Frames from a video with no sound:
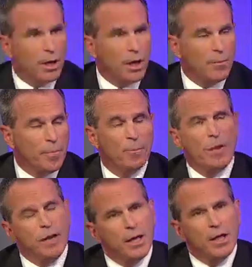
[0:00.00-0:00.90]
Um,
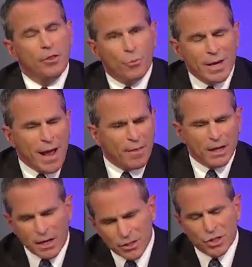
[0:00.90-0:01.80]
but the reality is,